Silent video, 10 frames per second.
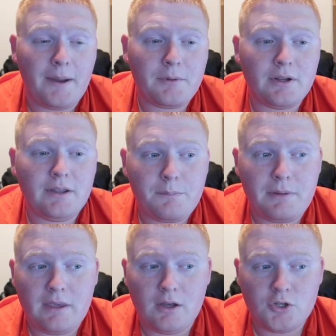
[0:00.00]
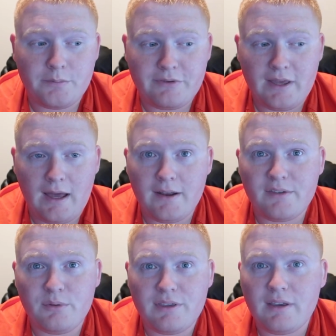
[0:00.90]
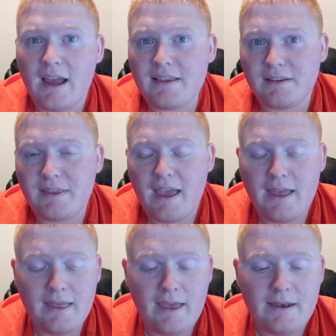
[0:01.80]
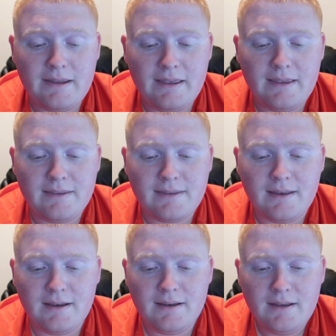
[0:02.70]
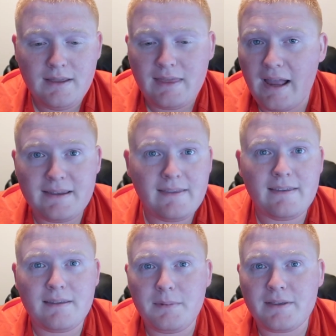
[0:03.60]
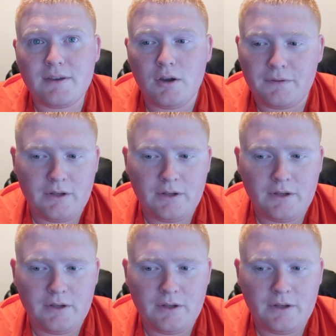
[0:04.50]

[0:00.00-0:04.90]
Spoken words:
I'm gonna be 100% honest with you guys on that, and is that I did this to myself.